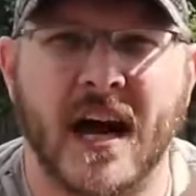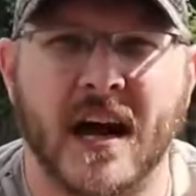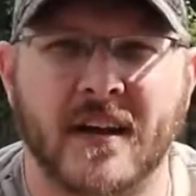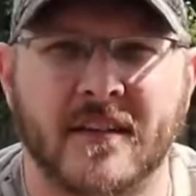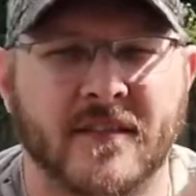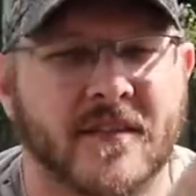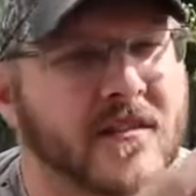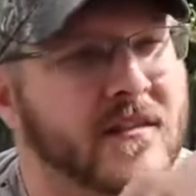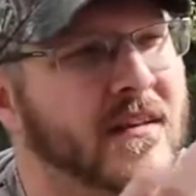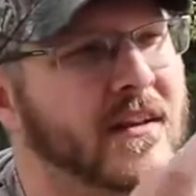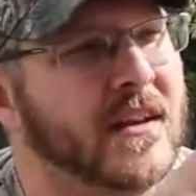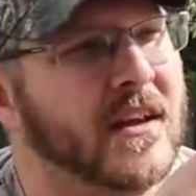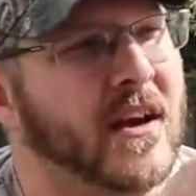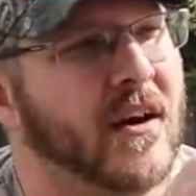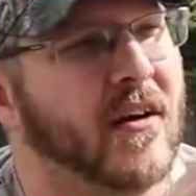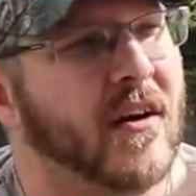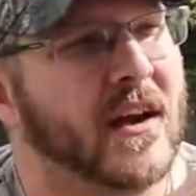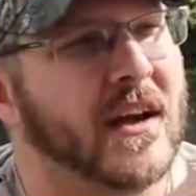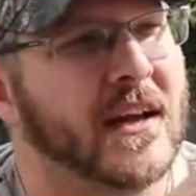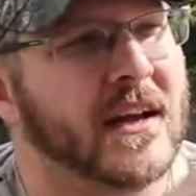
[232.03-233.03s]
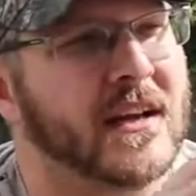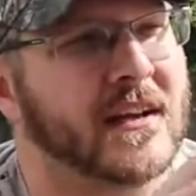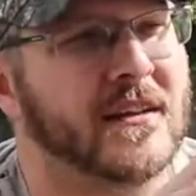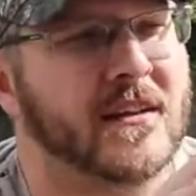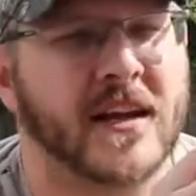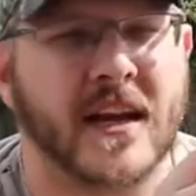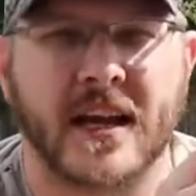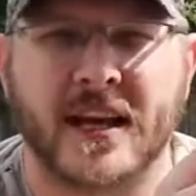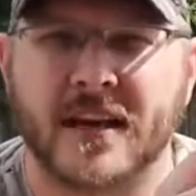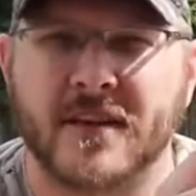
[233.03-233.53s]
it
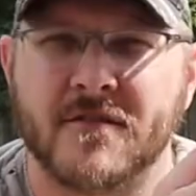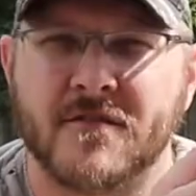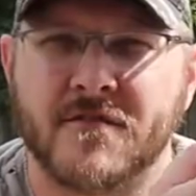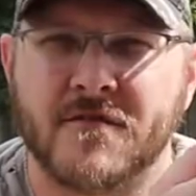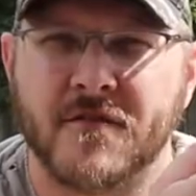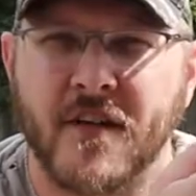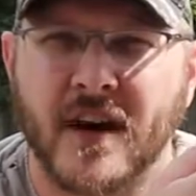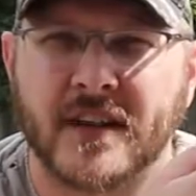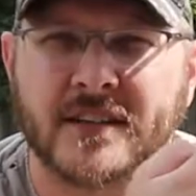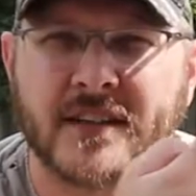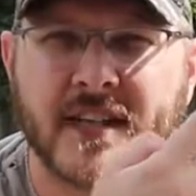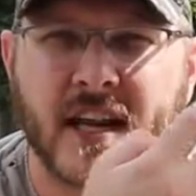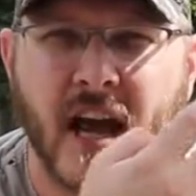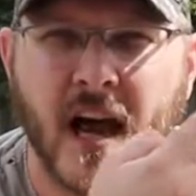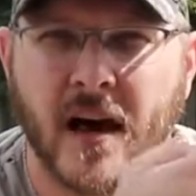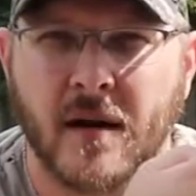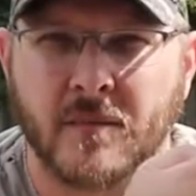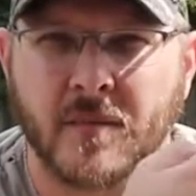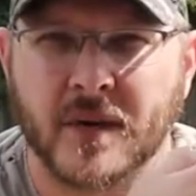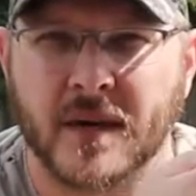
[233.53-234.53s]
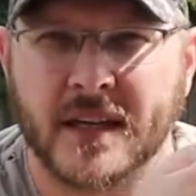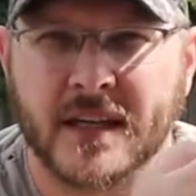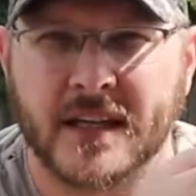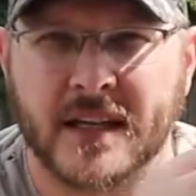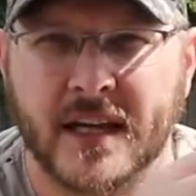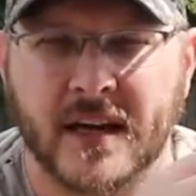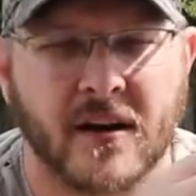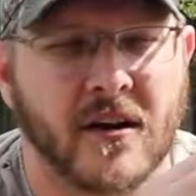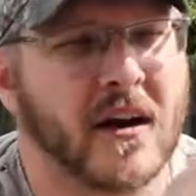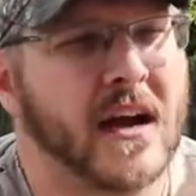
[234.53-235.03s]
can fuzz it up in
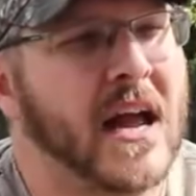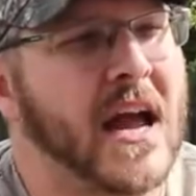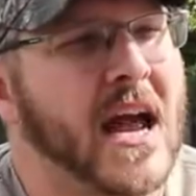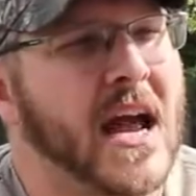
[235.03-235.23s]
here.